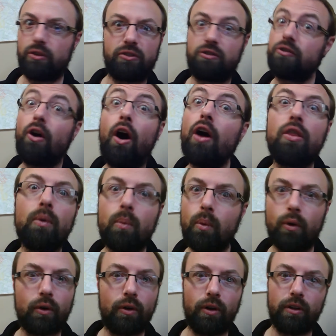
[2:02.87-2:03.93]
or saw the
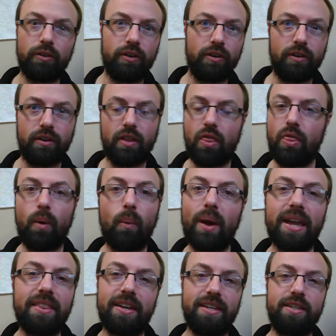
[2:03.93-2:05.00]
world the
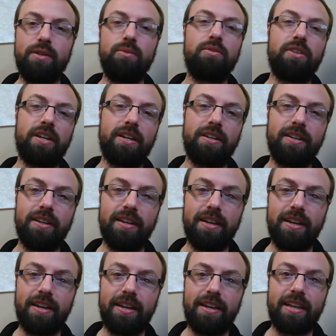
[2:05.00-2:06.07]
way that you did,
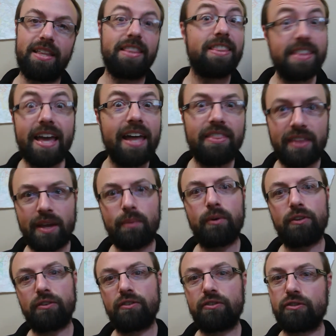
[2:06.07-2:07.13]
then they
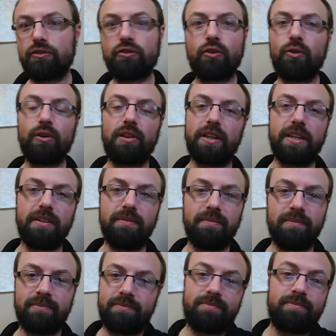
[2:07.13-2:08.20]
would surely
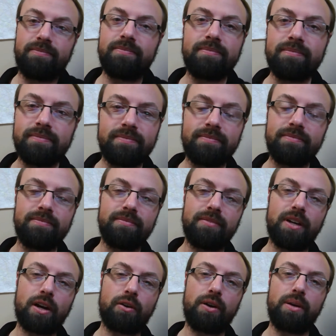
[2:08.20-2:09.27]

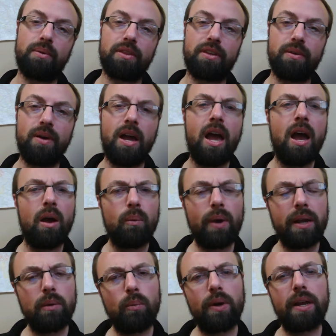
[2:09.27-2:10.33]
agree with you.
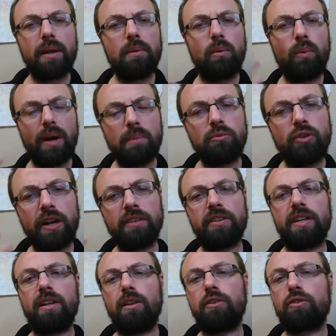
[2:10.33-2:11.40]
Right? What I'm trying
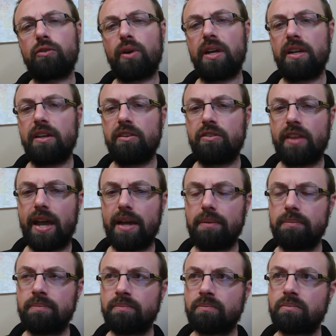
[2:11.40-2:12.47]
to illustrate is
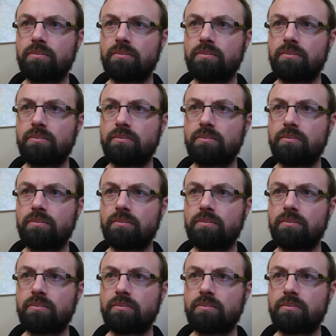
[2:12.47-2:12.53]
that